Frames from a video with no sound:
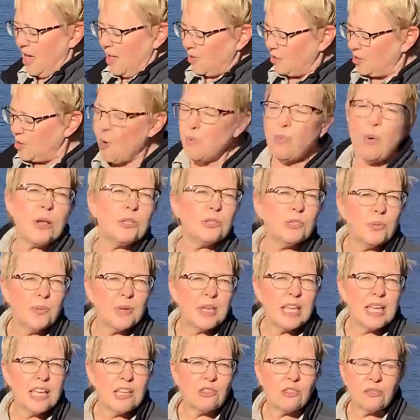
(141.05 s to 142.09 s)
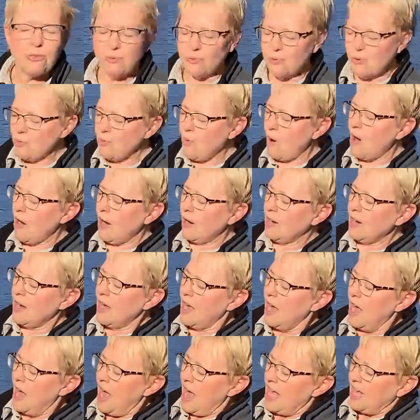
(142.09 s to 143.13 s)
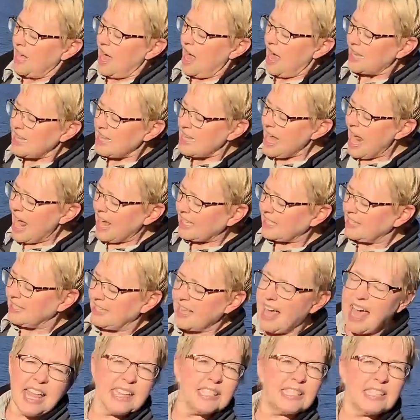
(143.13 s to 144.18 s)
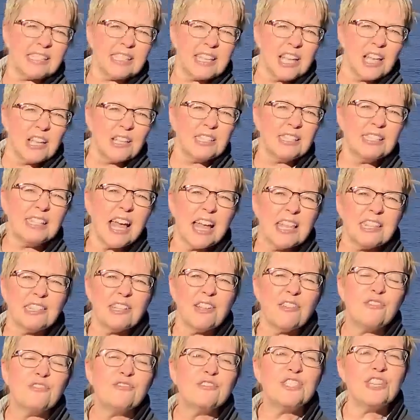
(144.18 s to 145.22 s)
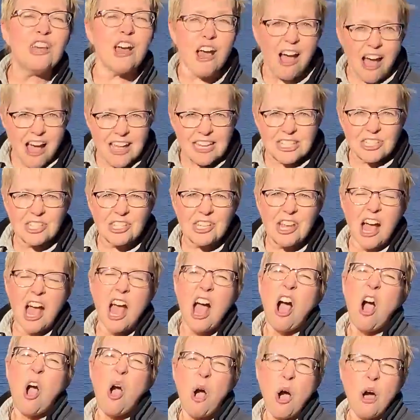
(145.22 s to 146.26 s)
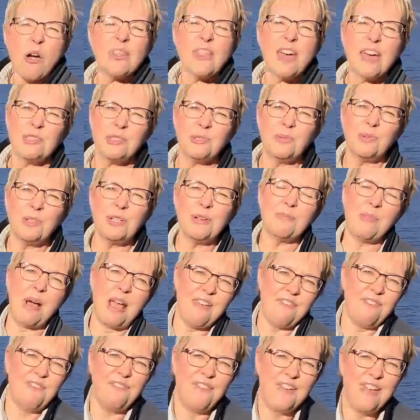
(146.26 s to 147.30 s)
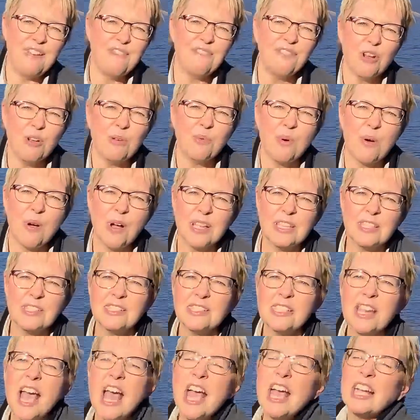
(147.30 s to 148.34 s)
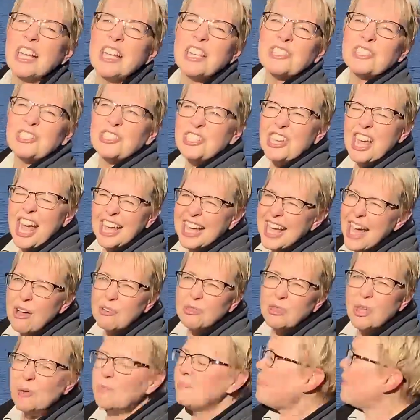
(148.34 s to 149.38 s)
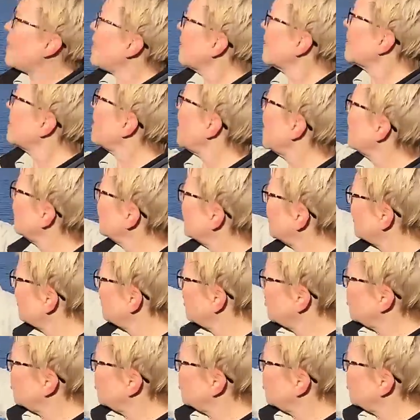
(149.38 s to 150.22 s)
So once we get through our next sense of touch, oh, that's one of my favorite ones, because check out the bark on this